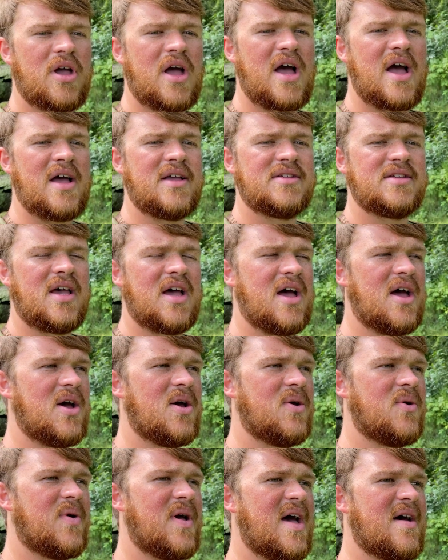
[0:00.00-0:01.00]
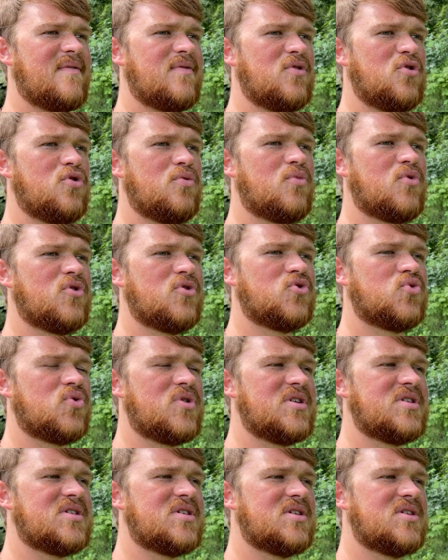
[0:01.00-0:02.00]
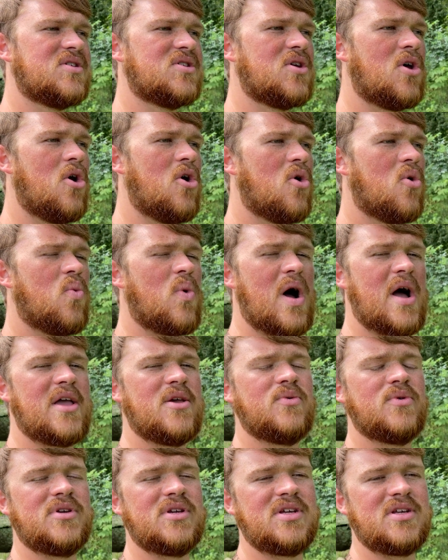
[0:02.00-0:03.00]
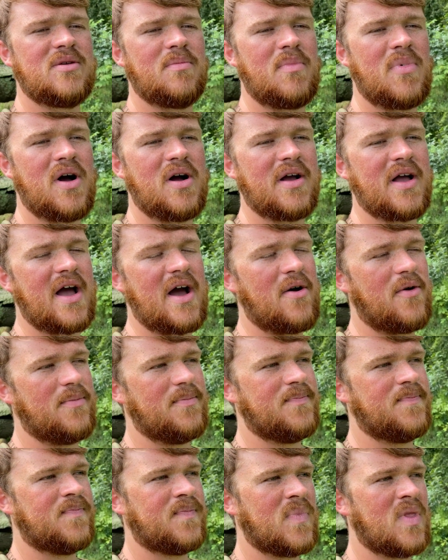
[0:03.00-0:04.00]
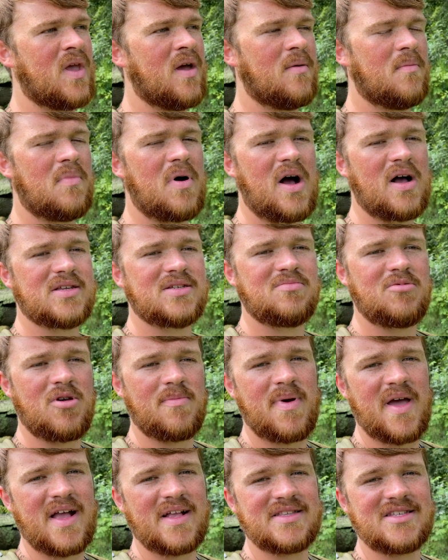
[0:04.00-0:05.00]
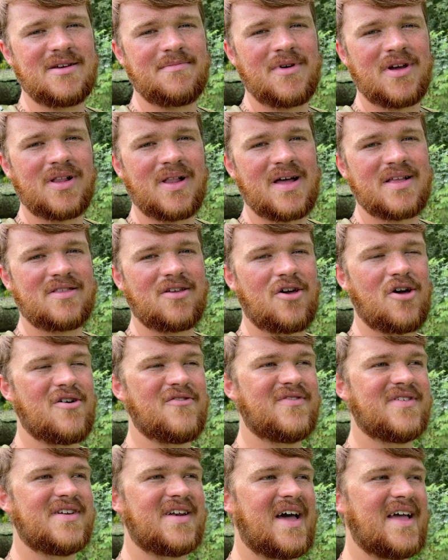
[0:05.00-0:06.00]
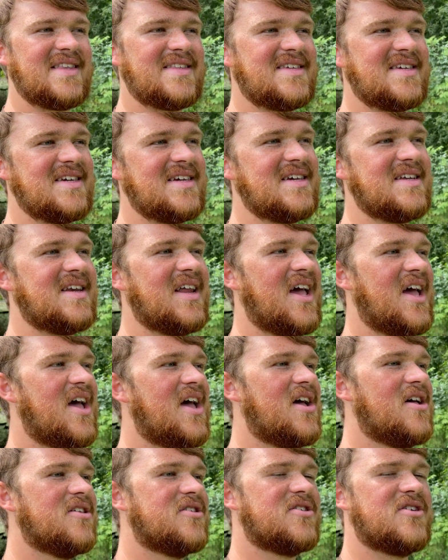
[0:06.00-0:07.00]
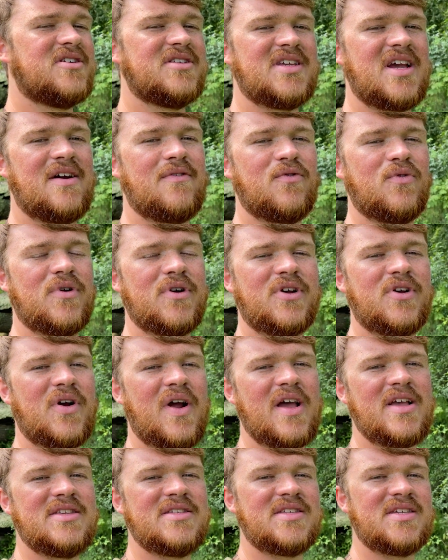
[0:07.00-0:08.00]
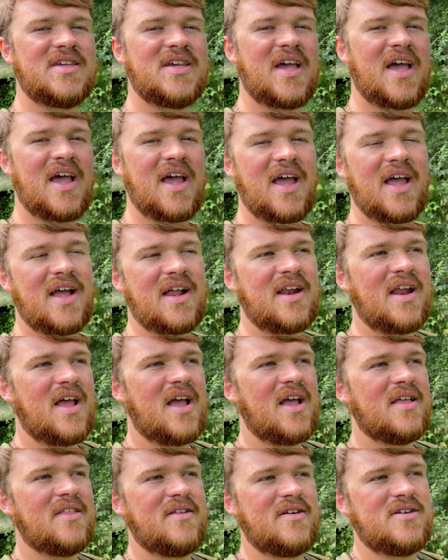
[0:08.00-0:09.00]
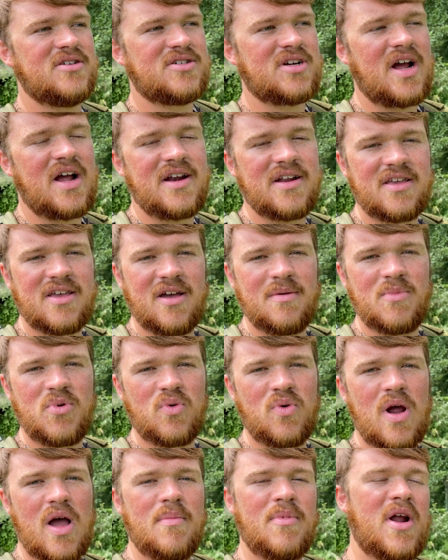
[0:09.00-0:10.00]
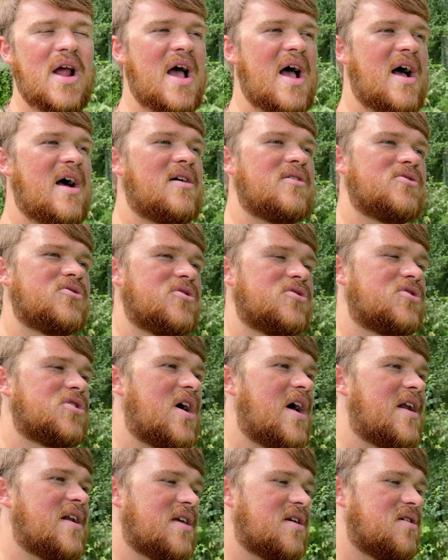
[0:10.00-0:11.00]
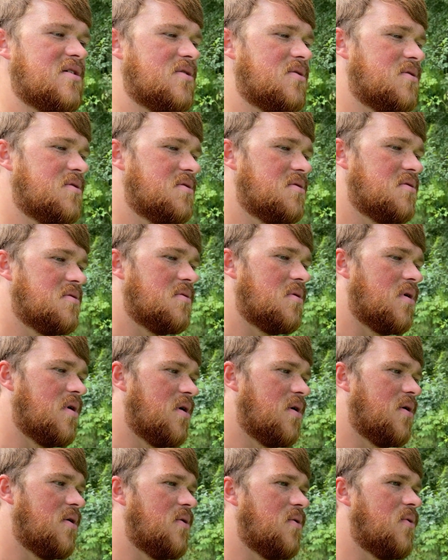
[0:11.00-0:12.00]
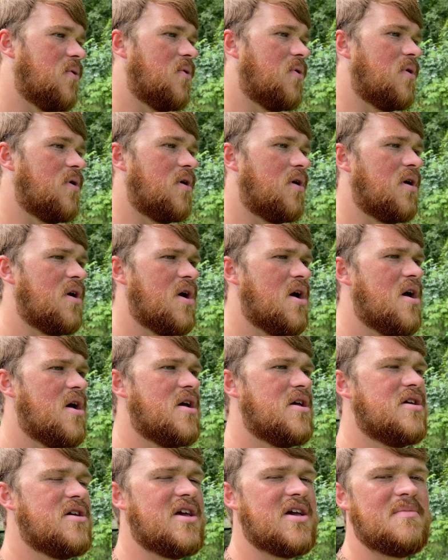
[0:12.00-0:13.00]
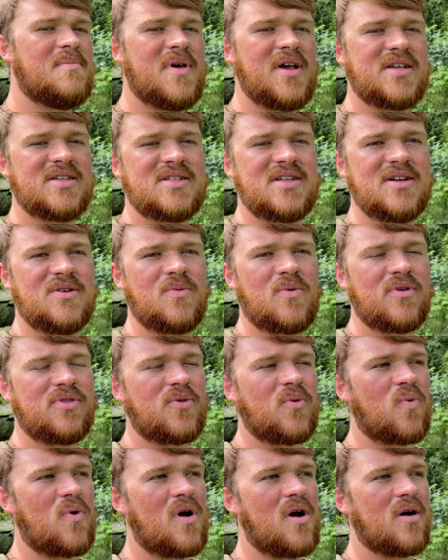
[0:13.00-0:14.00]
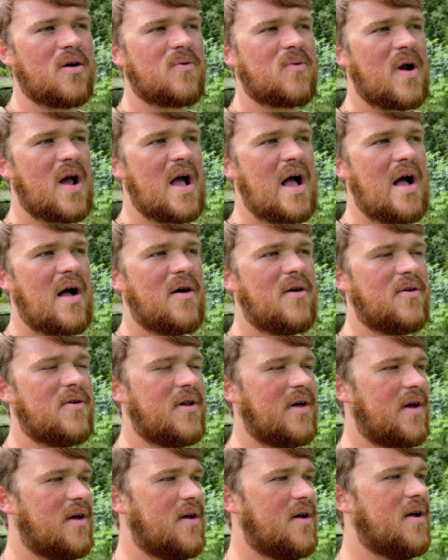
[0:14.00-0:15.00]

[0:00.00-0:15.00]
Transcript: guys, we have numerous reasons why you would need to bug out. Possibly a pandemic like the COVID-19 turns everyone crazy and they're trying to come and rob your house or trying to kill you, or you get mixed in with the wrong crowd.